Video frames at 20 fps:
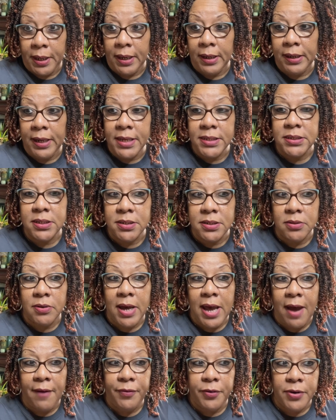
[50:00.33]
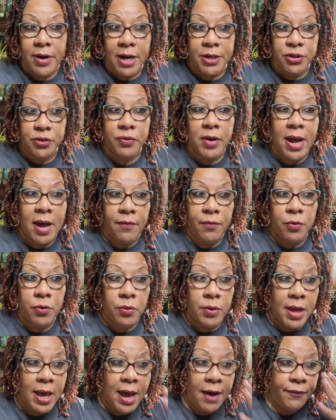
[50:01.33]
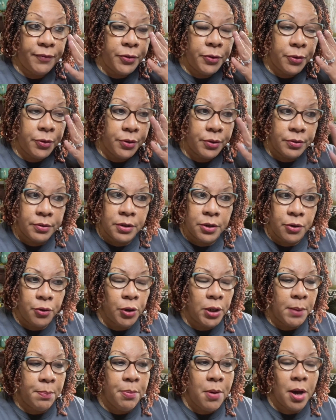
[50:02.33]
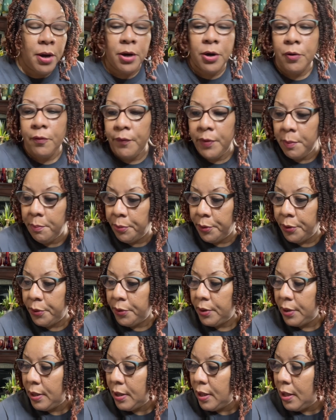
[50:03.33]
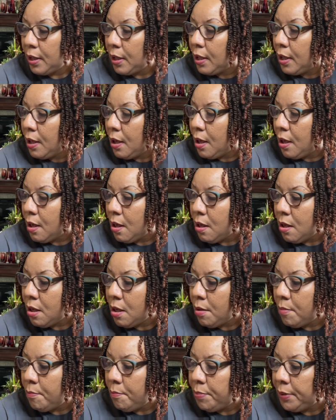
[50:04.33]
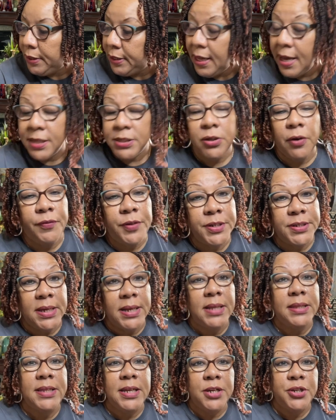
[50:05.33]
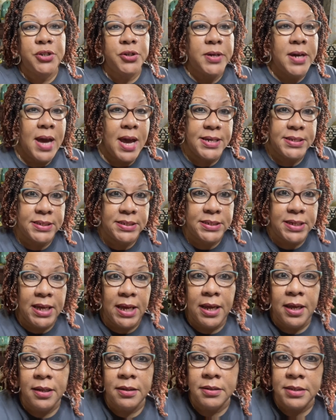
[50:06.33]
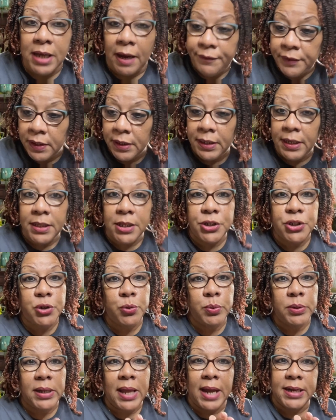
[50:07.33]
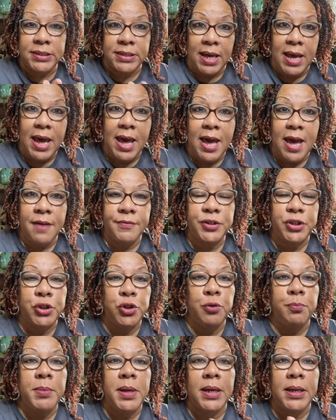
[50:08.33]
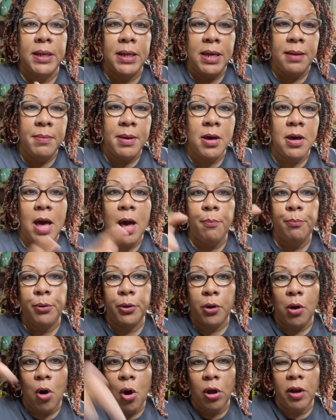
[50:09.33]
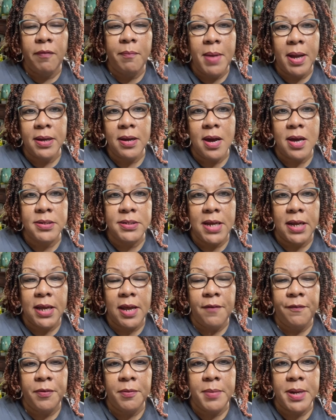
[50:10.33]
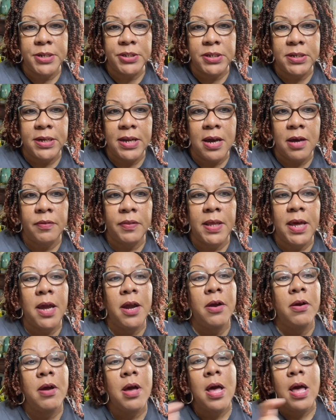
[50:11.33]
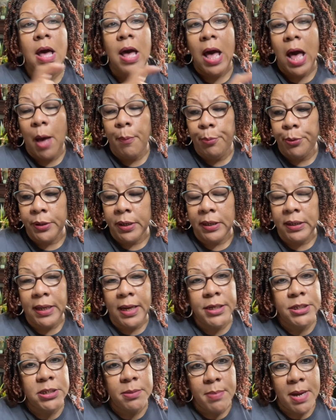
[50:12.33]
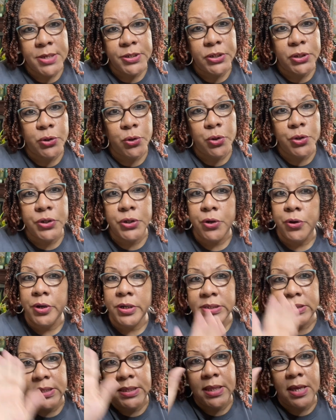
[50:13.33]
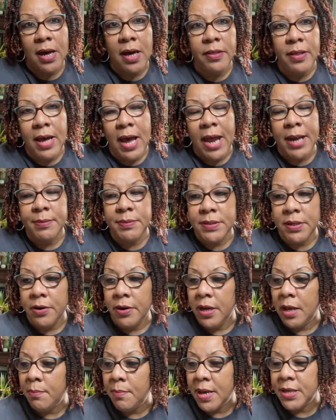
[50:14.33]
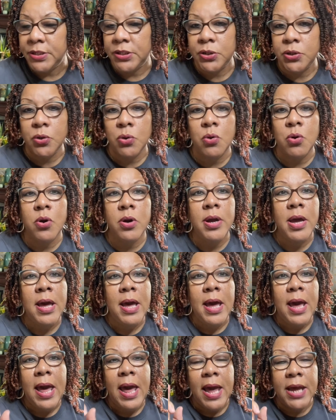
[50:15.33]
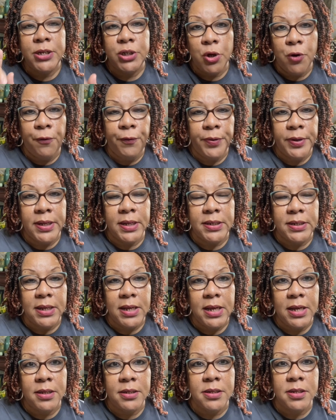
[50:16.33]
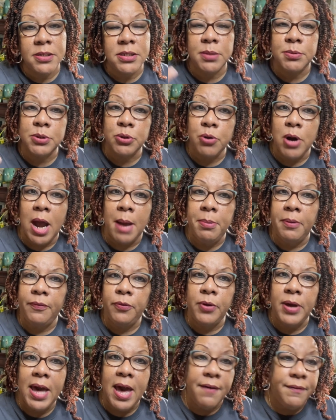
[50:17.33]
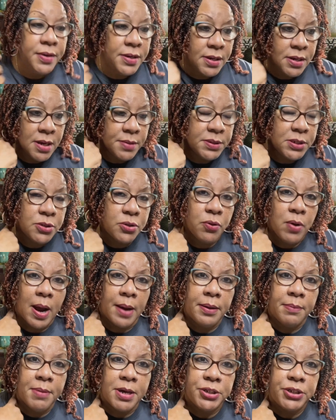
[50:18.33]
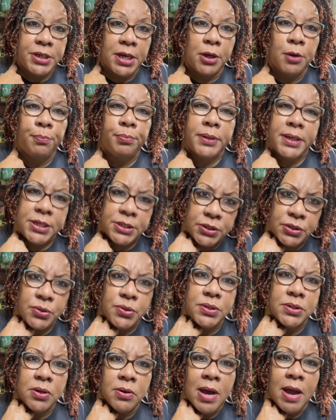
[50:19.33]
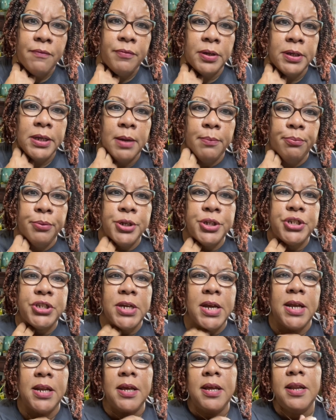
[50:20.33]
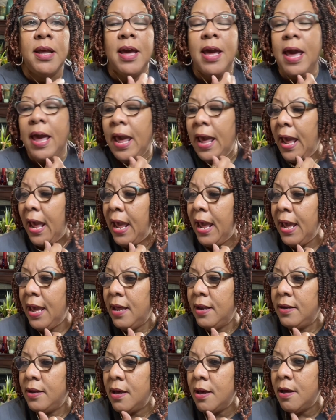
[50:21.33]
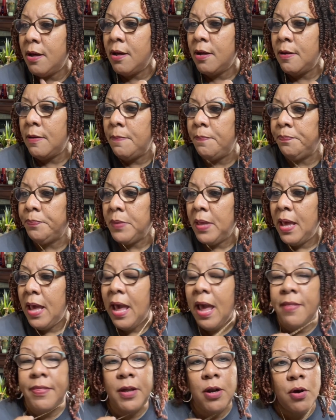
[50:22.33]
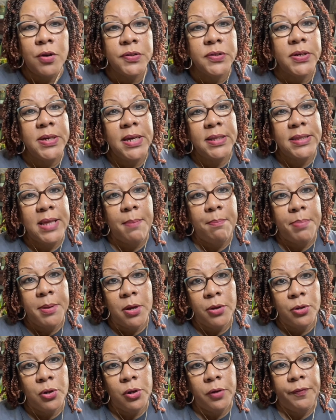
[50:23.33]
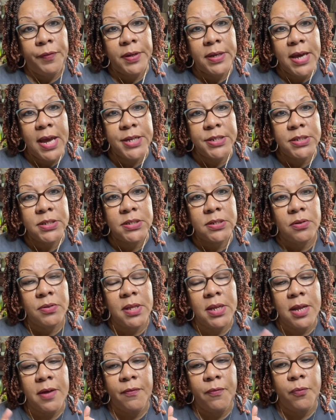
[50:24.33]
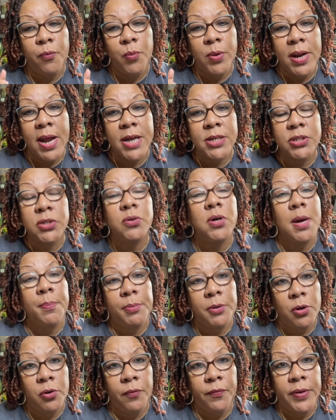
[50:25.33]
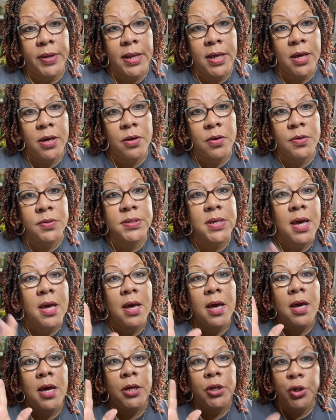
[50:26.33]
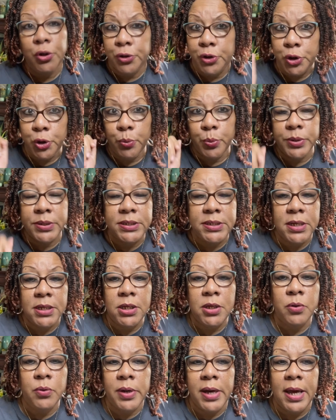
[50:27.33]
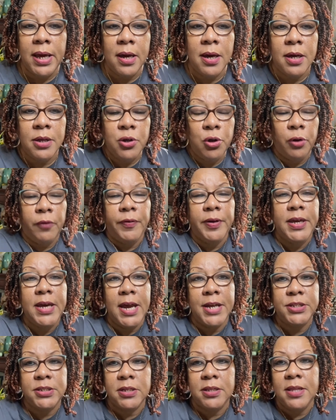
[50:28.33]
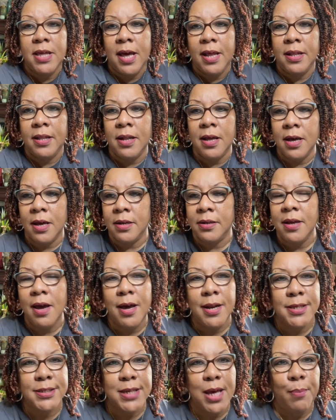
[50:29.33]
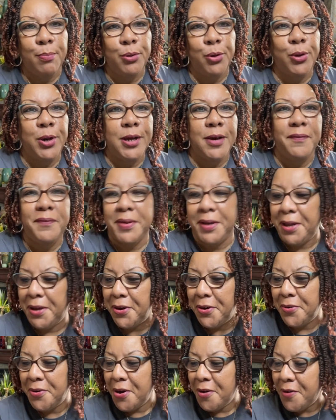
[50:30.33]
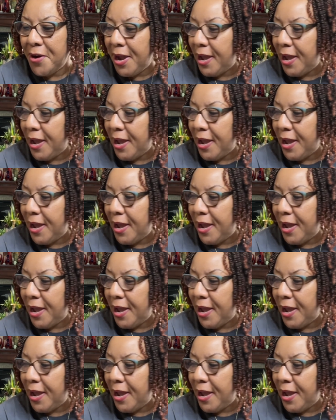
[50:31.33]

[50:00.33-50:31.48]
at least until after I travel after the early part of November. But yeah, so if there's anything that you guys see definitely that you would like to have, shoot me an email. I'll put all of my contact information down there. I'll put a link to my store so you can see the other items that are in my store. And don't forget to hit subscribe. If you haven't subscribed to my channel, please do so. I really appreciate it. And then also hit that bell notification so that if when I do upload videos, YouTube will send you a notification that Don is uploading a video. All